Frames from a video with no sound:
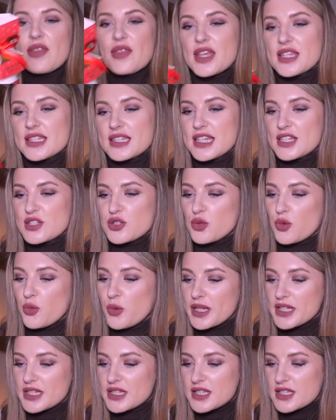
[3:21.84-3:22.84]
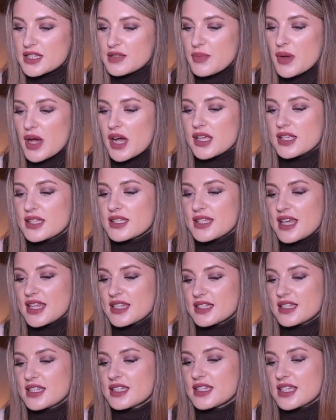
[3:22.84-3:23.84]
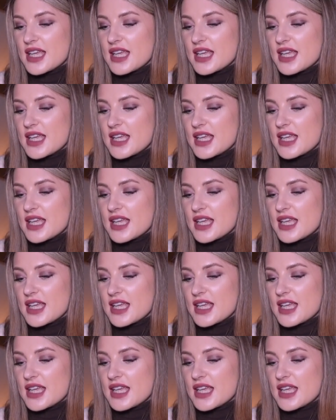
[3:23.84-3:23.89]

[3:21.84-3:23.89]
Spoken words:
this little winter spice scented